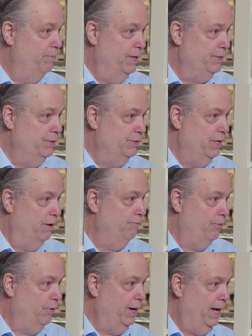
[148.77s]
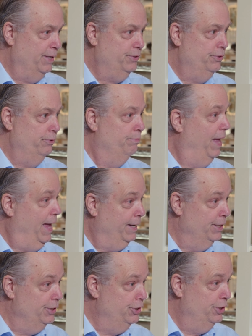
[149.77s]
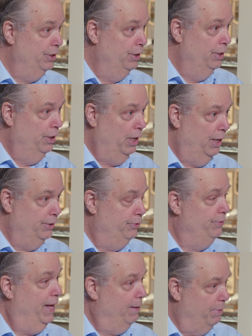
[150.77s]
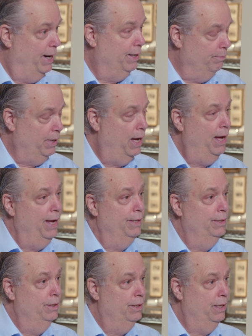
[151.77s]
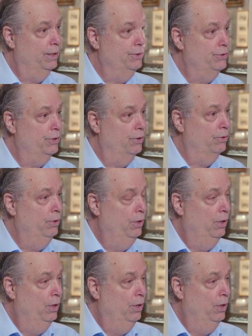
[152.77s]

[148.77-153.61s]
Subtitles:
business therefore has to manage to that bottom line. And so